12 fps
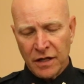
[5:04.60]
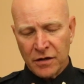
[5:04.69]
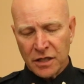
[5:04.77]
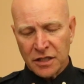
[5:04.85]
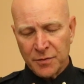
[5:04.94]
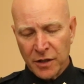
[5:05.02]
their
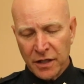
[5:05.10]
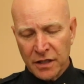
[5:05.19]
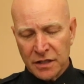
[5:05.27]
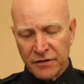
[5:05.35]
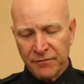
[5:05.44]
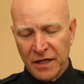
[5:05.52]

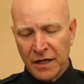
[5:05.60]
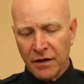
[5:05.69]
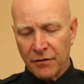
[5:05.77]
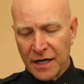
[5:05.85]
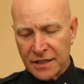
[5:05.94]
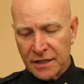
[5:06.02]
experience of being
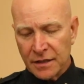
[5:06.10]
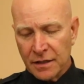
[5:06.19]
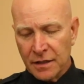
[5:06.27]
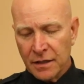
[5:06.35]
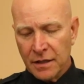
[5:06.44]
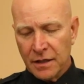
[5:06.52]
arrested
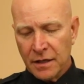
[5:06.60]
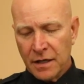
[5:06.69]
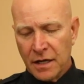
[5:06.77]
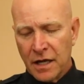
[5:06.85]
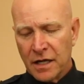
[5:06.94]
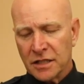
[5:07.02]

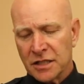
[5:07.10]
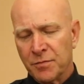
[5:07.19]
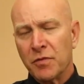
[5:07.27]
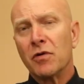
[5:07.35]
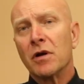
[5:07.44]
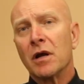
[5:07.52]
and
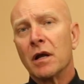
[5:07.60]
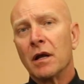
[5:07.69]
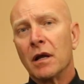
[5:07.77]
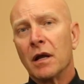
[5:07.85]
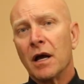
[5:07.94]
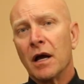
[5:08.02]
spoke
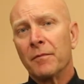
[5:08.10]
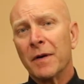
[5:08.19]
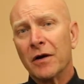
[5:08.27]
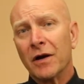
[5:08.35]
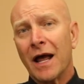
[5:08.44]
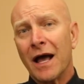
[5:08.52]

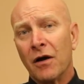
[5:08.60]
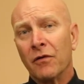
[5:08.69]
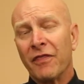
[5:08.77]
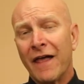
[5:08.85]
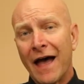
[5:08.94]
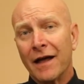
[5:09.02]
about how
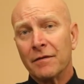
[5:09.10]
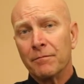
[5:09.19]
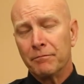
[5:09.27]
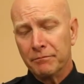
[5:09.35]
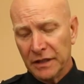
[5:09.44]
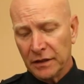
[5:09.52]
that
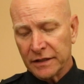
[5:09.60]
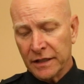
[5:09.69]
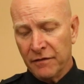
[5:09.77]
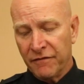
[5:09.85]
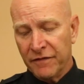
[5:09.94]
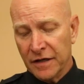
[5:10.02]
built
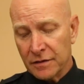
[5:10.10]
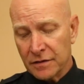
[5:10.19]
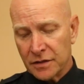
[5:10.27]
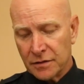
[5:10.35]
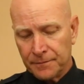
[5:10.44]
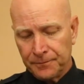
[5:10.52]
in
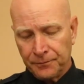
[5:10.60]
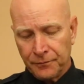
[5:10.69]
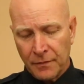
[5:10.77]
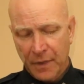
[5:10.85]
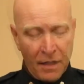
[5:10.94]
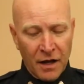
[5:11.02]
fears.
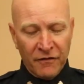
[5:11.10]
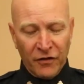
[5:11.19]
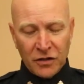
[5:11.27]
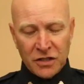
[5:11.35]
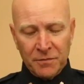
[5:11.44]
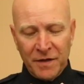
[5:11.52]
I've
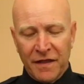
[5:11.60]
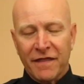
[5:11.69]
also been